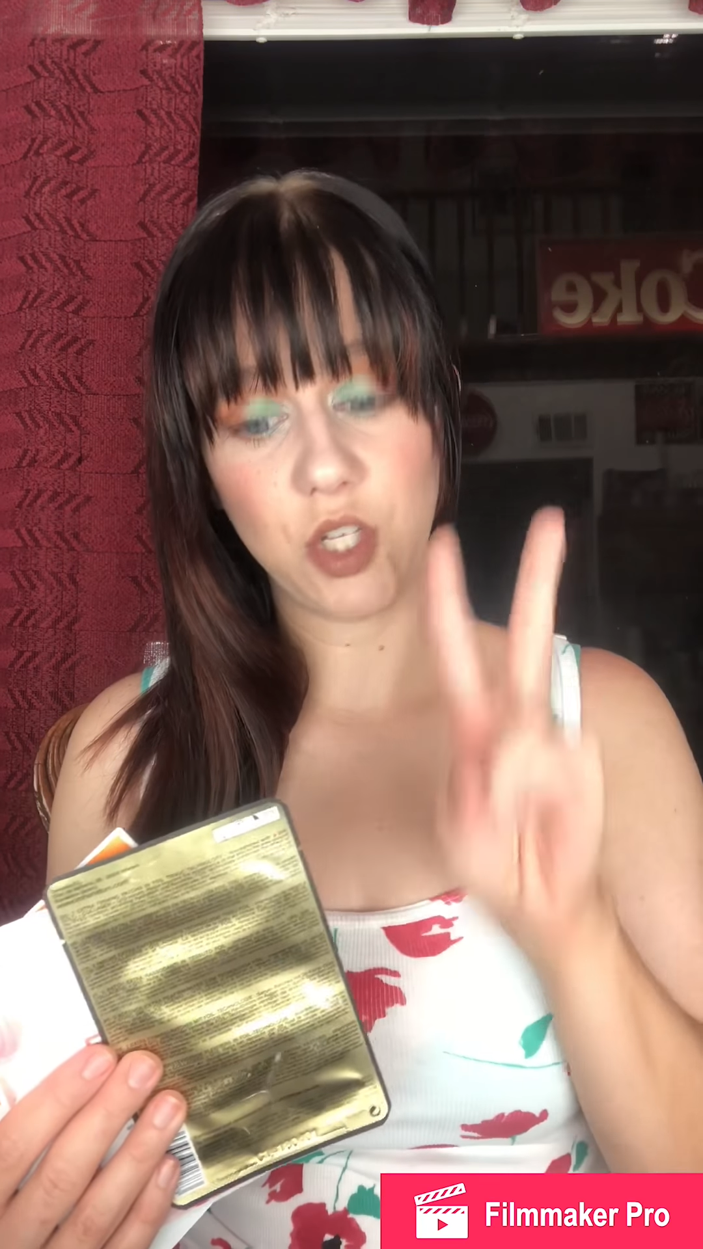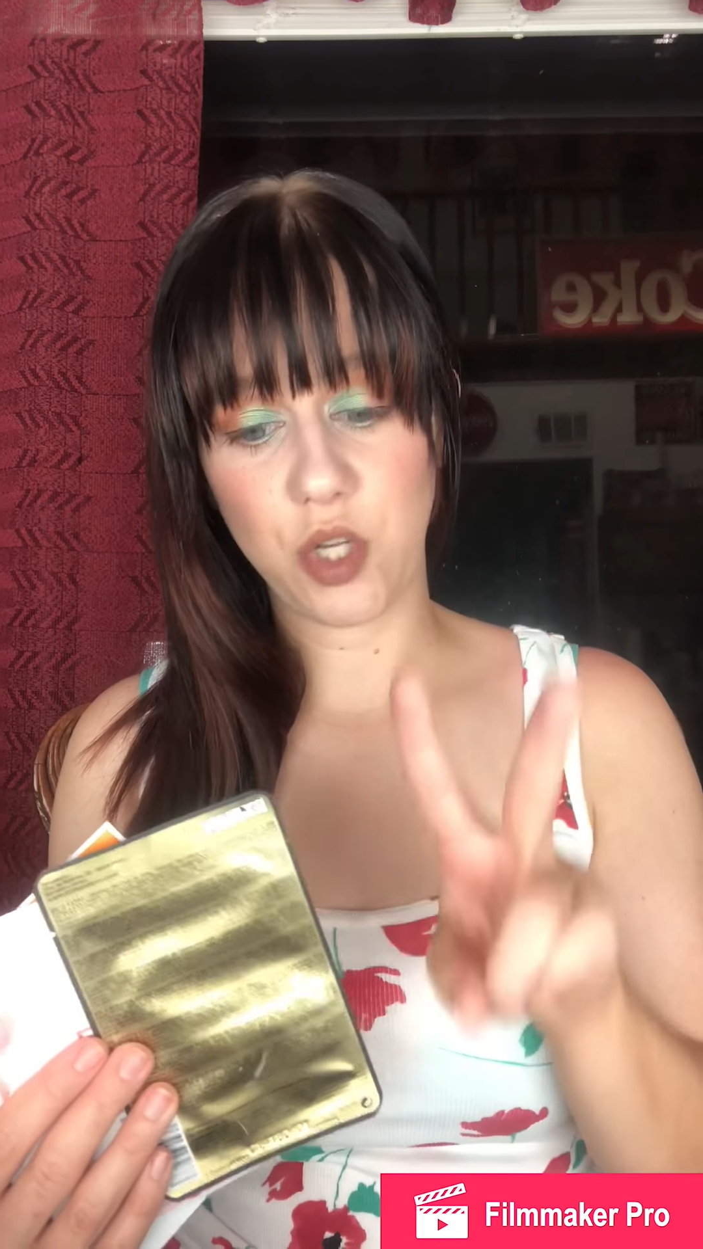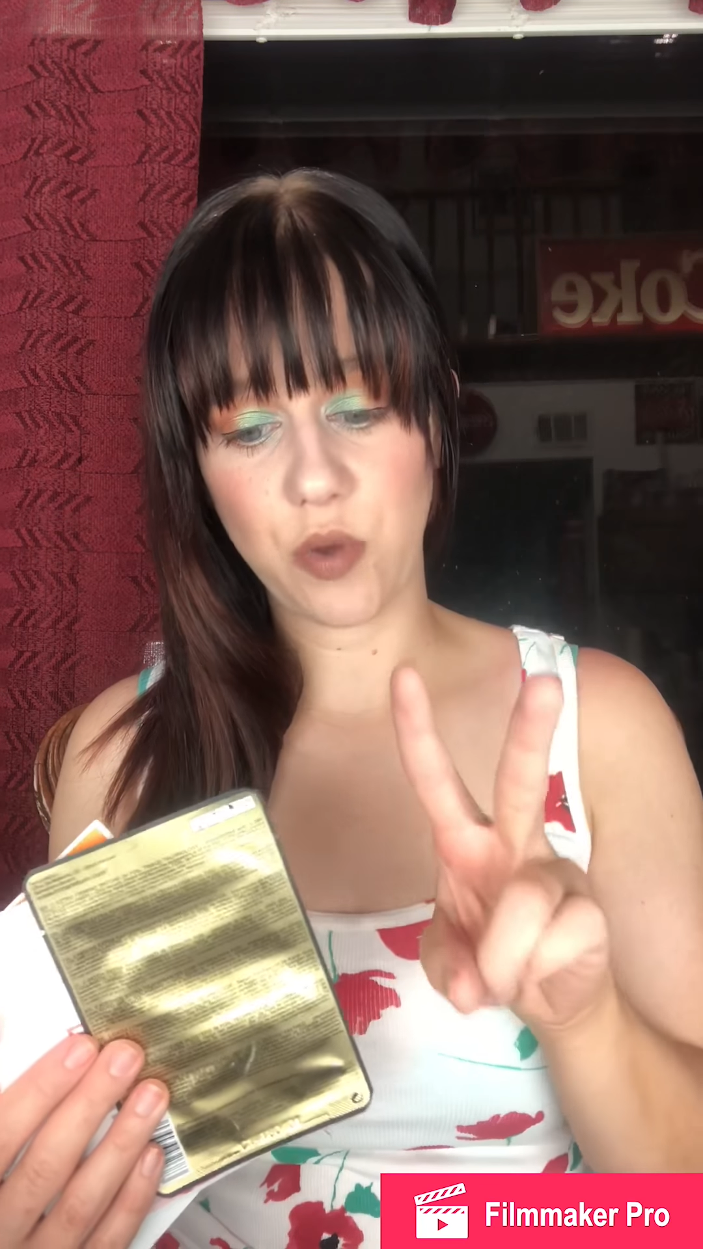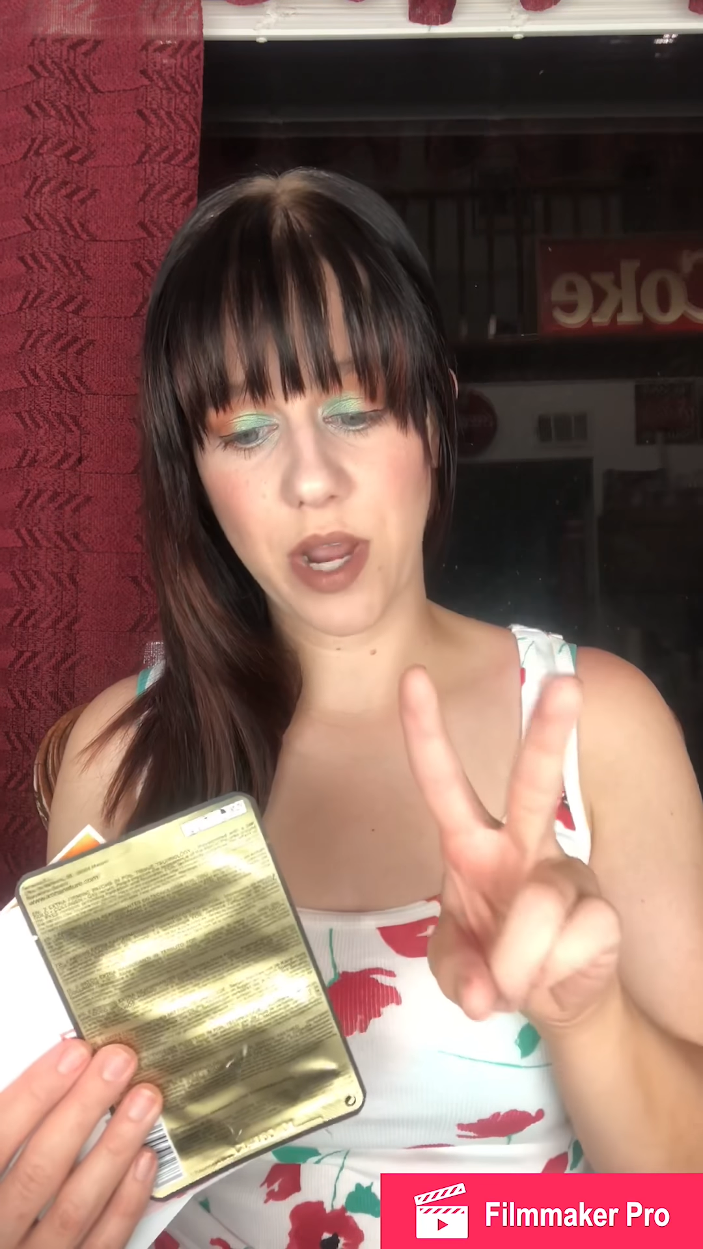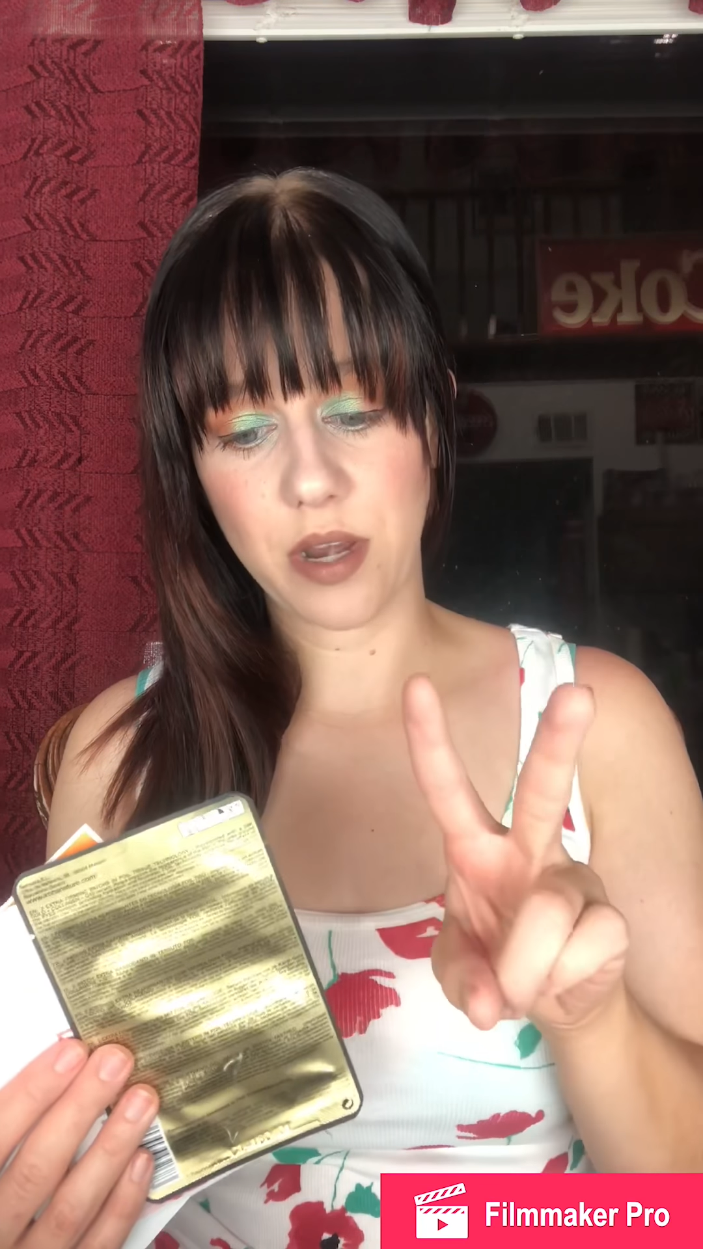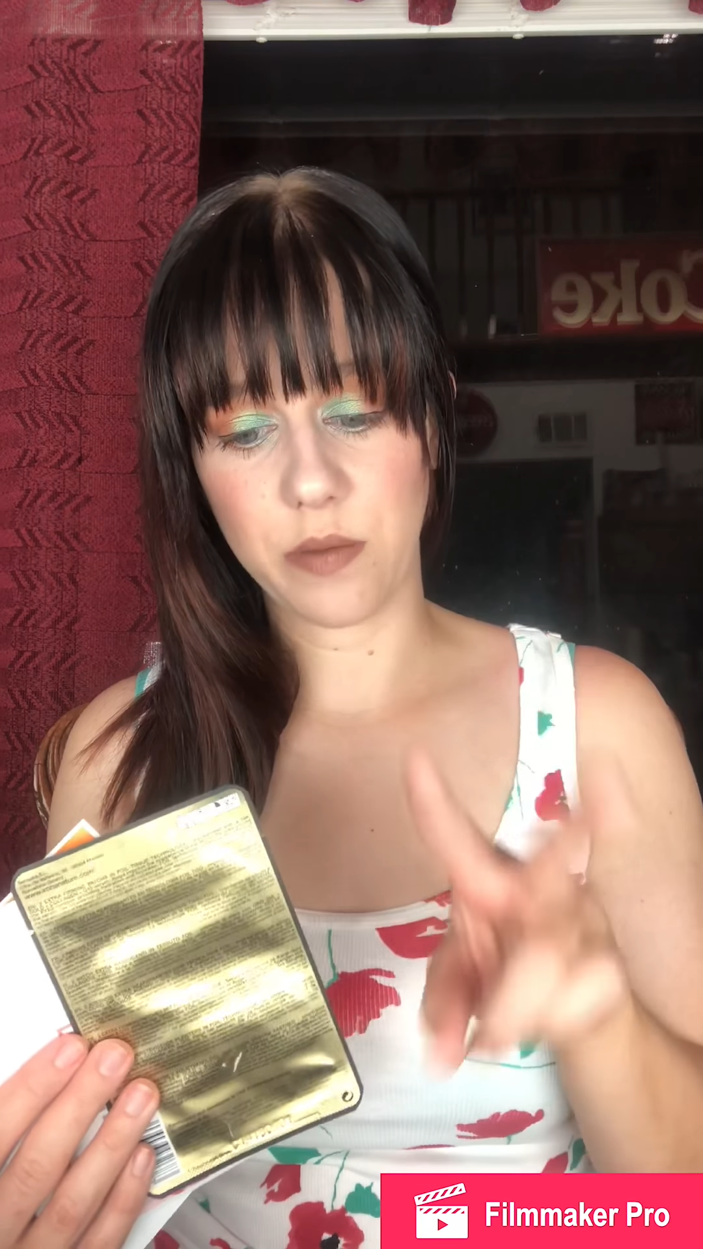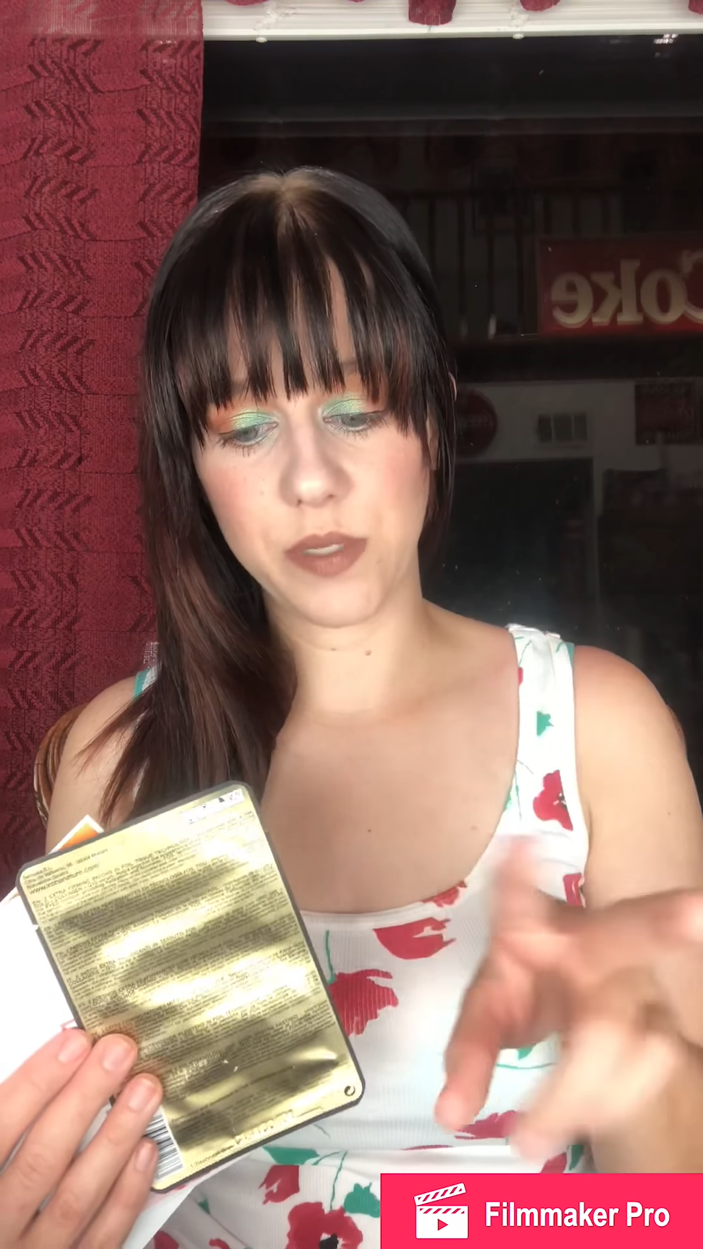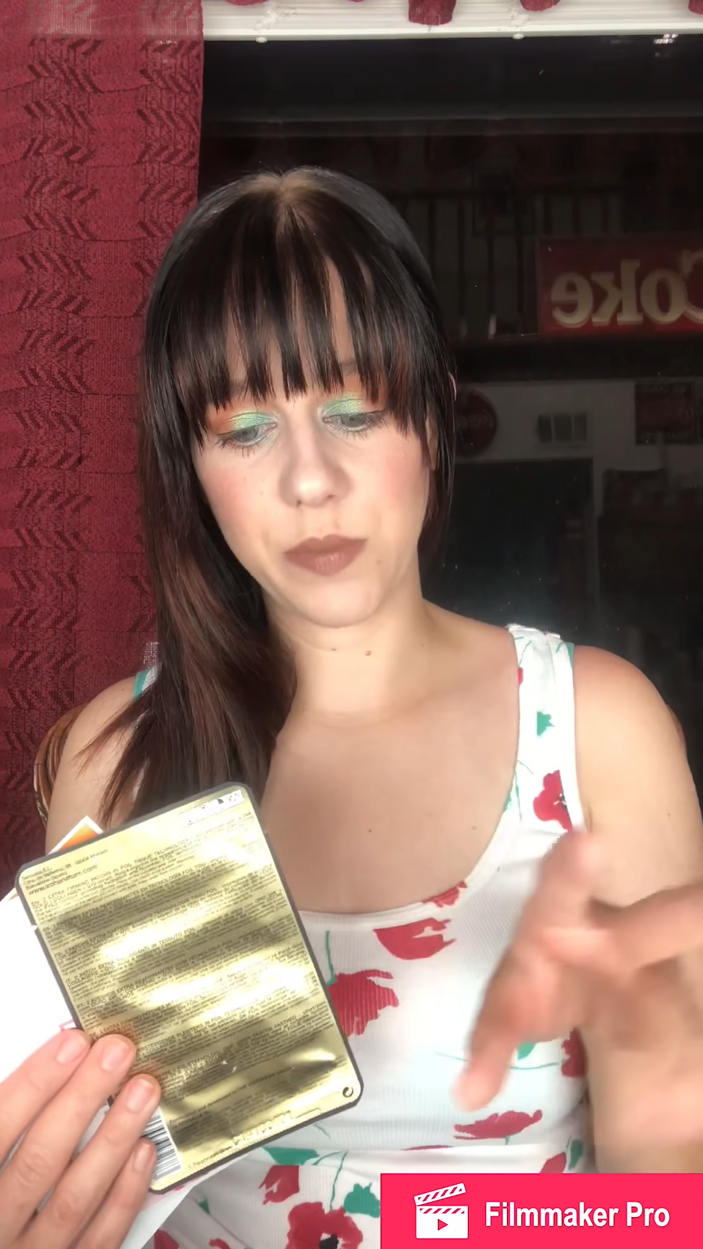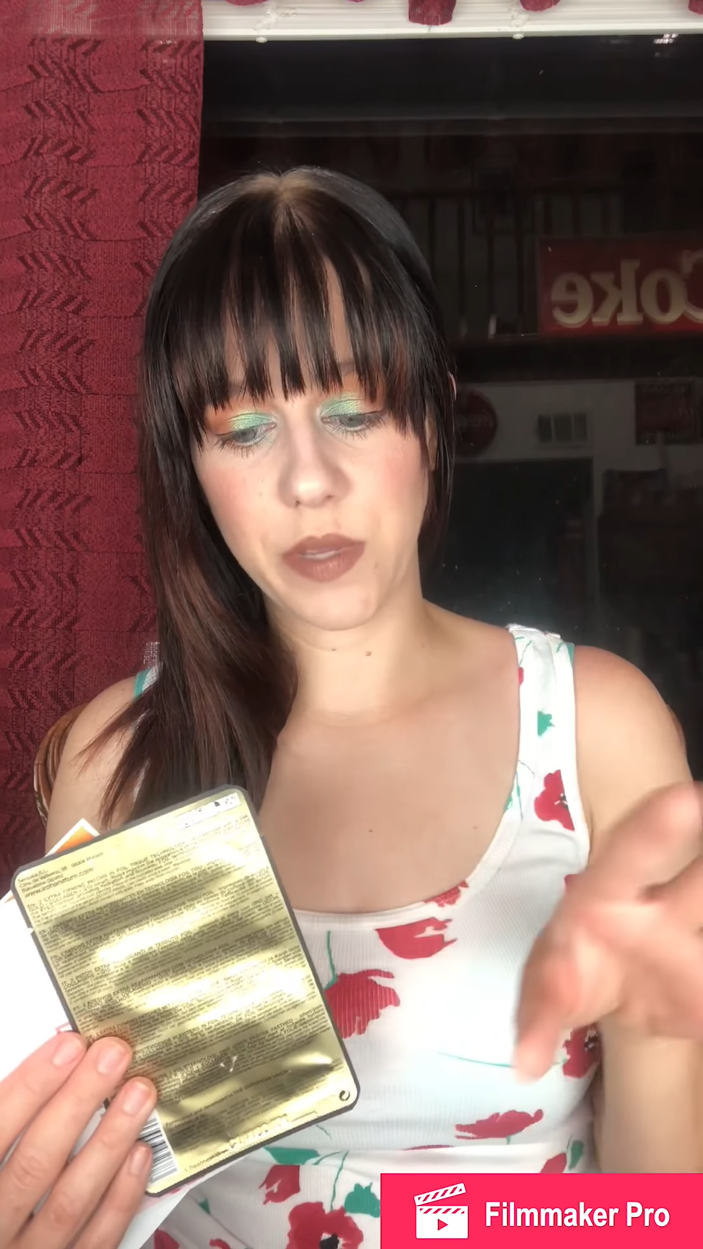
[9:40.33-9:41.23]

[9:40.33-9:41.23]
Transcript: 2 items